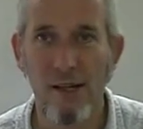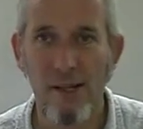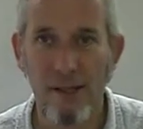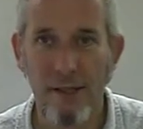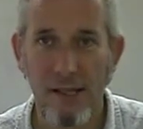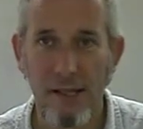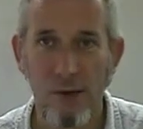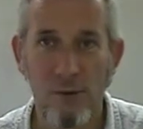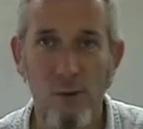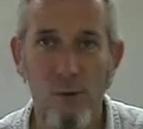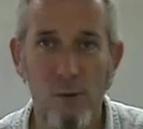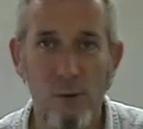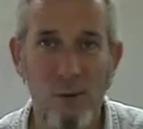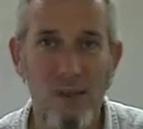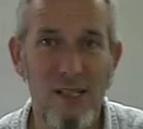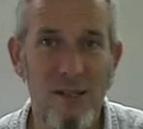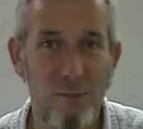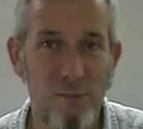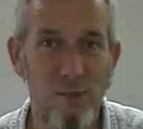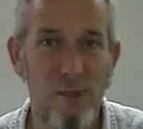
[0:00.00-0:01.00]
They
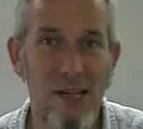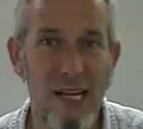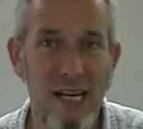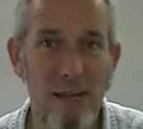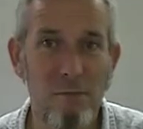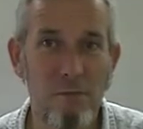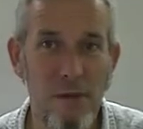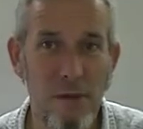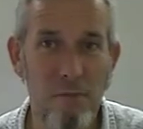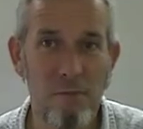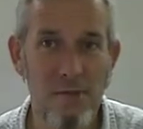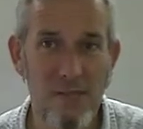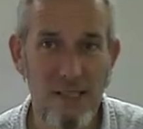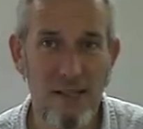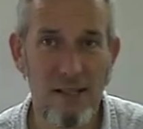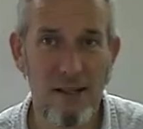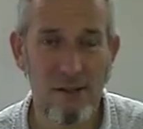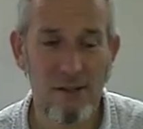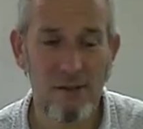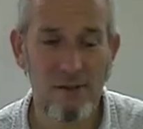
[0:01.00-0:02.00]
always blame
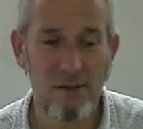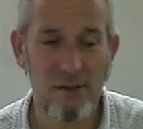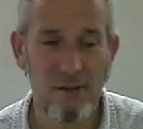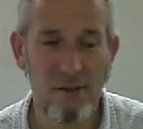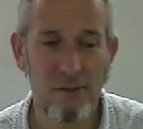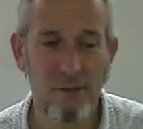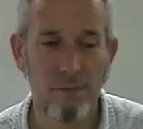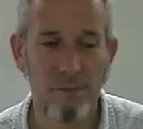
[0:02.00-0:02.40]
themselves